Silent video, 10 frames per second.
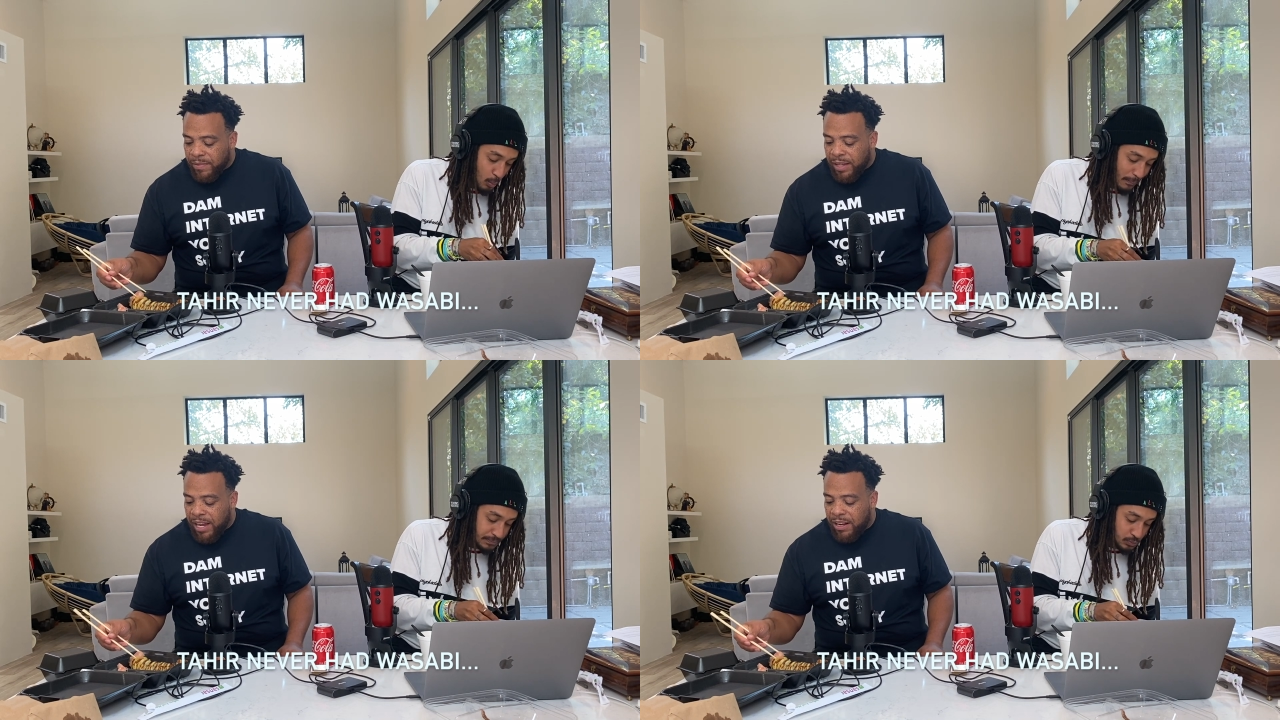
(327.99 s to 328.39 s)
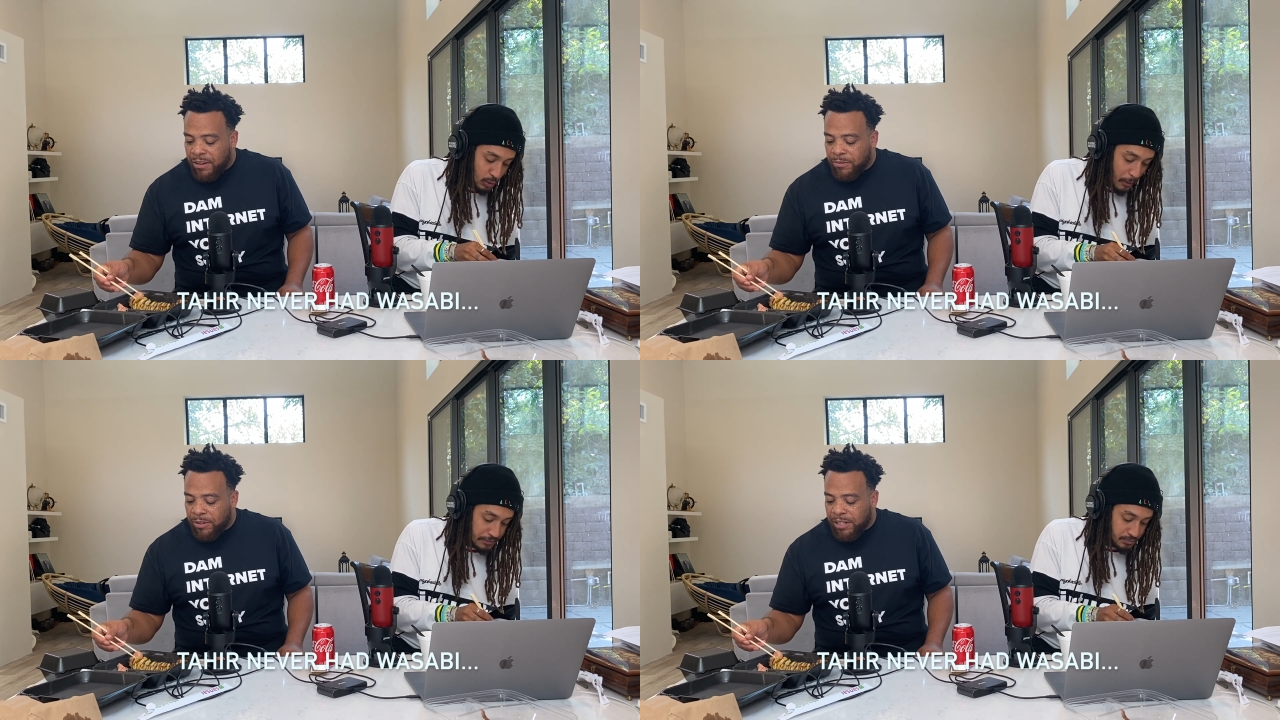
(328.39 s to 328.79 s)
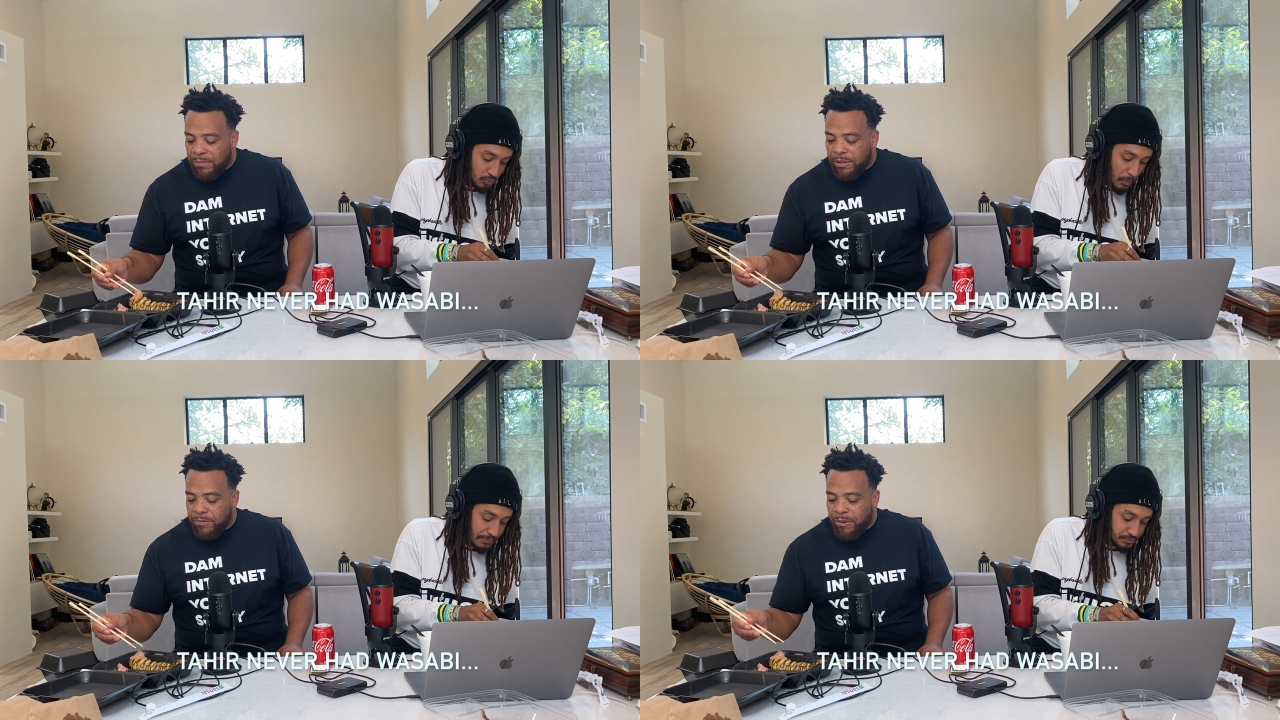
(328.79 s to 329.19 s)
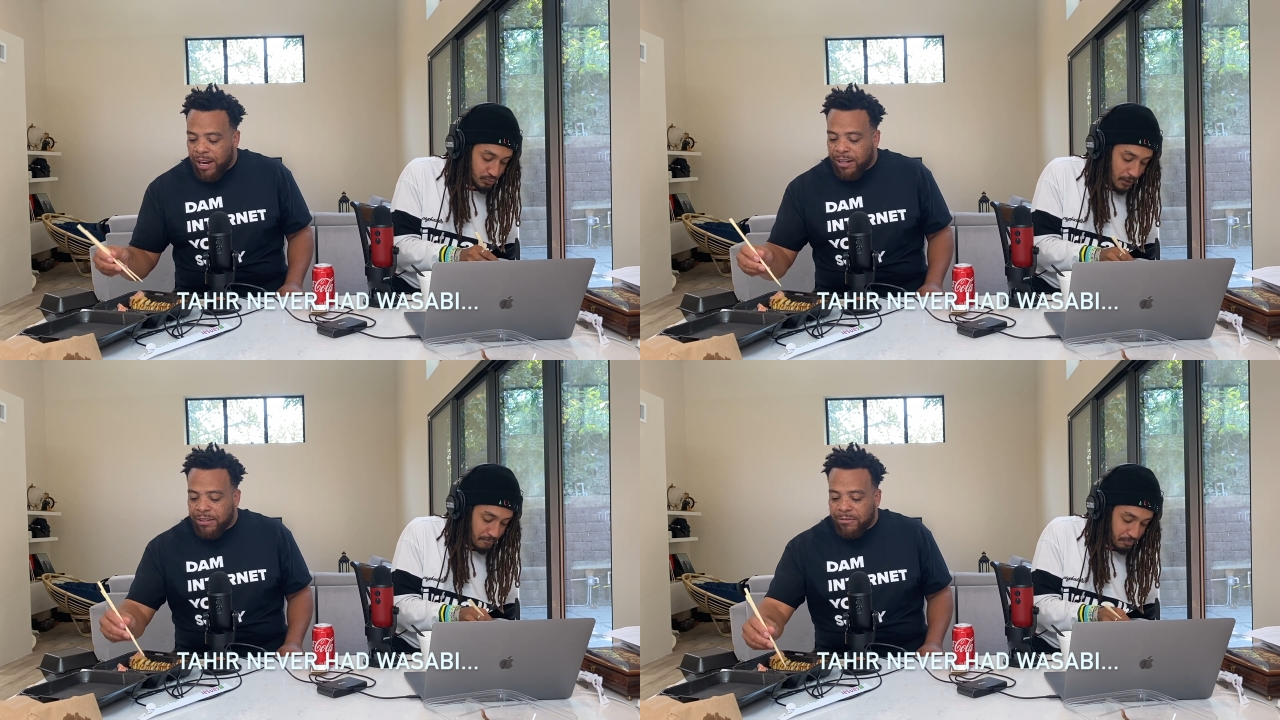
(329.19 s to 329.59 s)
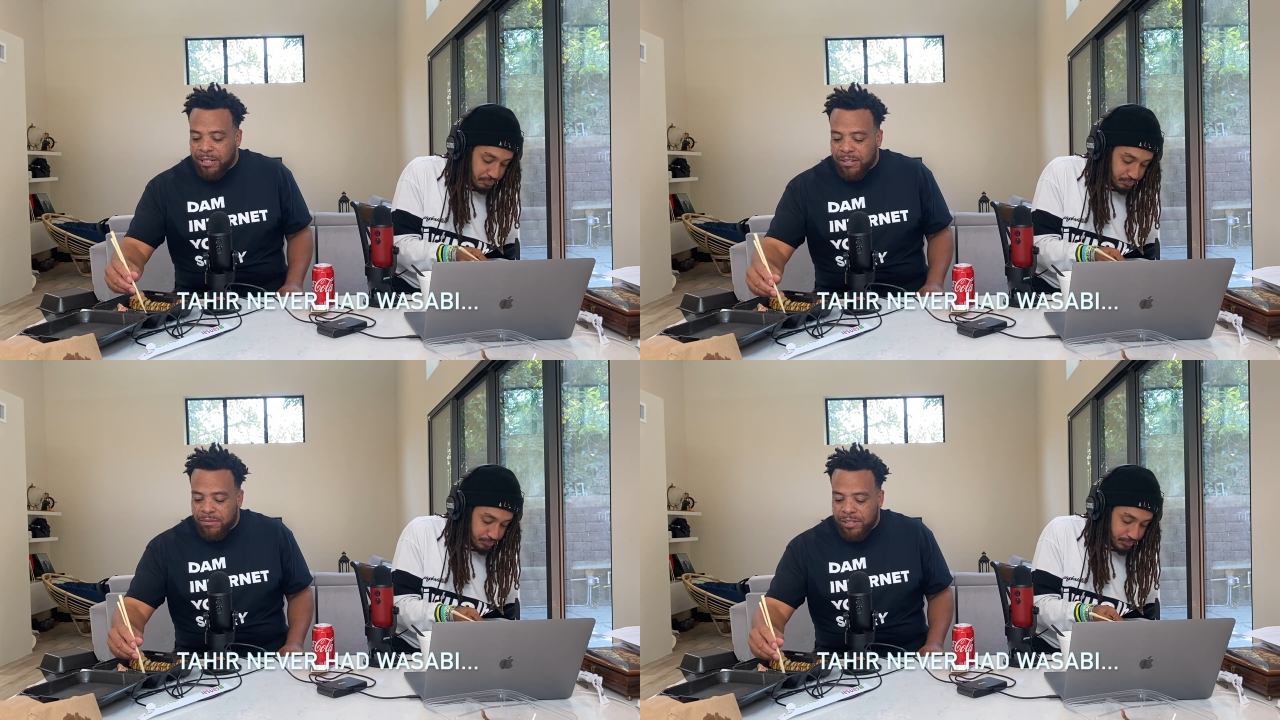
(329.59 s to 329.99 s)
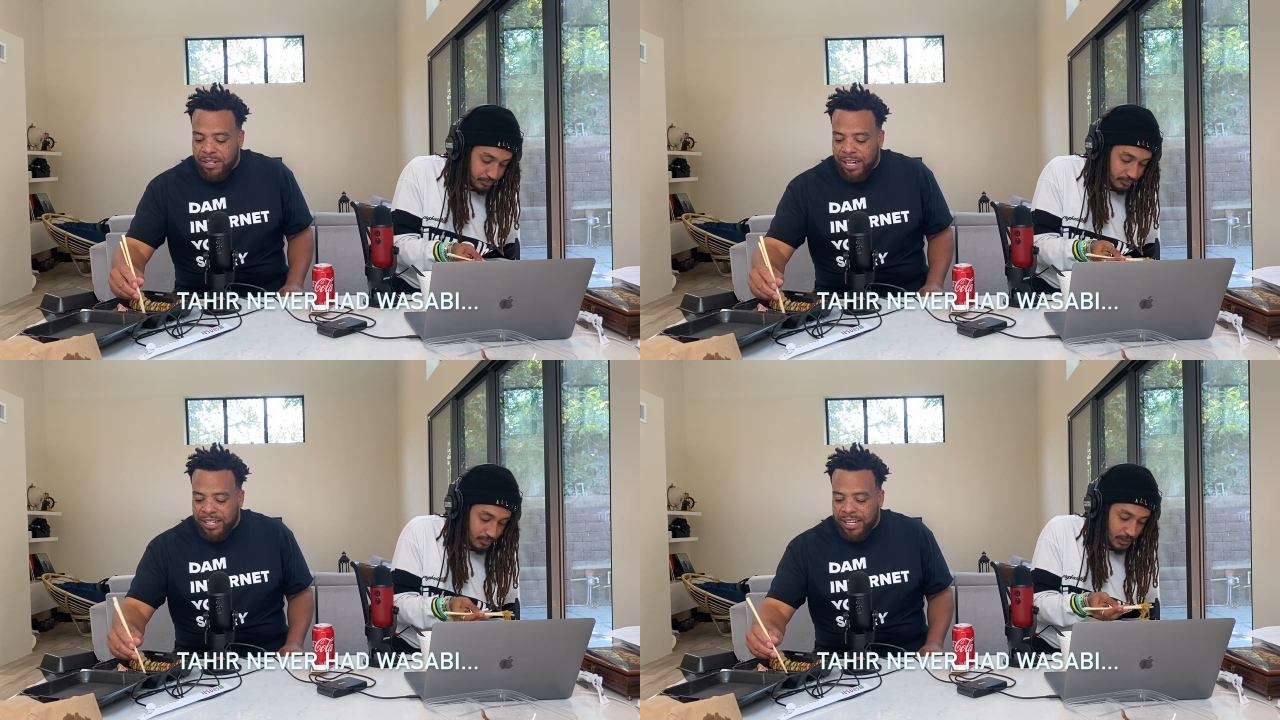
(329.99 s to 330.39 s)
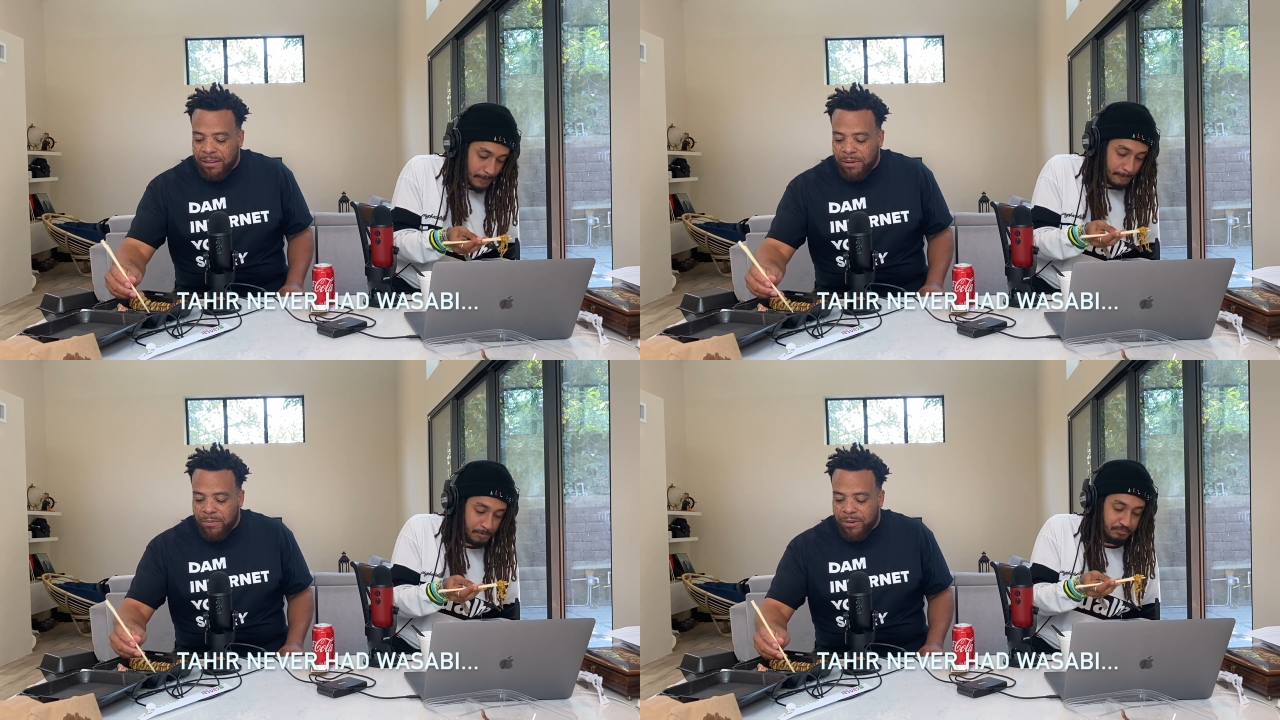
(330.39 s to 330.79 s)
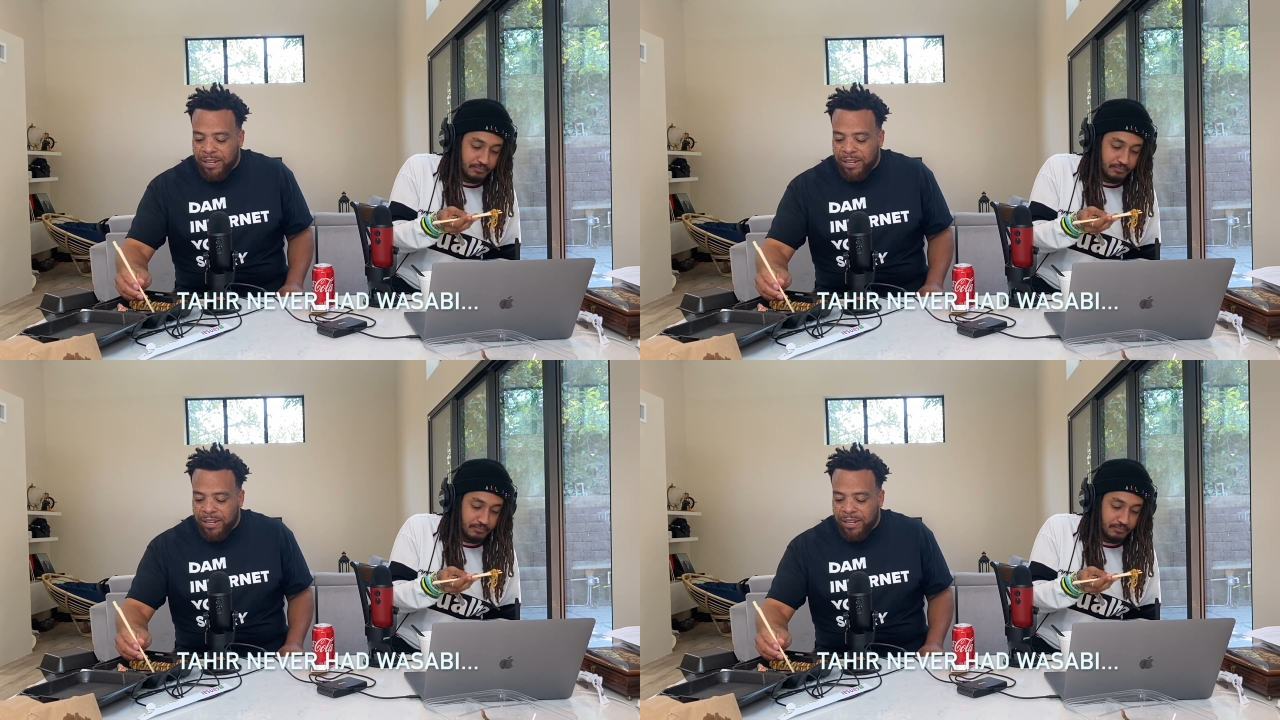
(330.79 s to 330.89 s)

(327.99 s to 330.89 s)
Speaker 1: I don't really be rocking with sushi like that, my boy.